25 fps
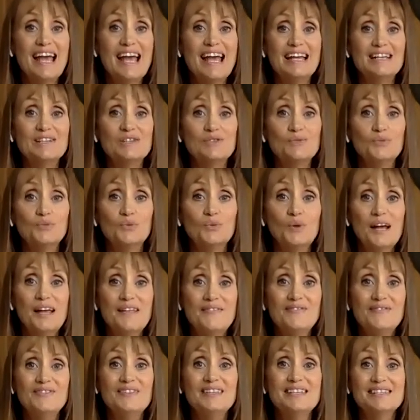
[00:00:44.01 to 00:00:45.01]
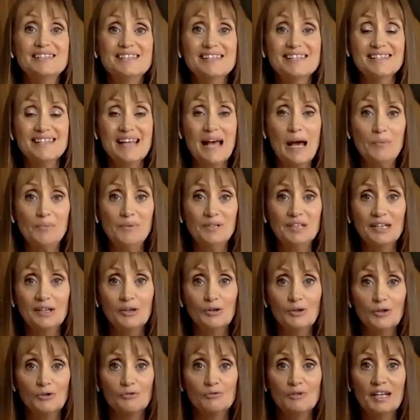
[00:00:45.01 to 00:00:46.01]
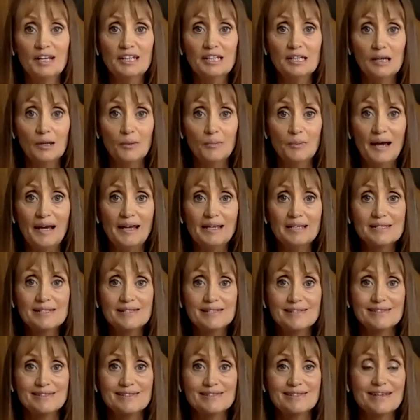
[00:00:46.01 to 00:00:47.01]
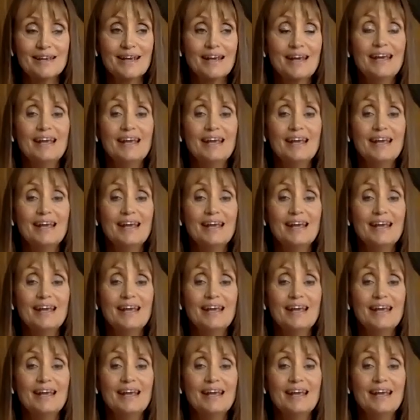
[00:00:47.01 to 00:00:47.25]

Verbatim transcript: And when this is happening on a regular basis,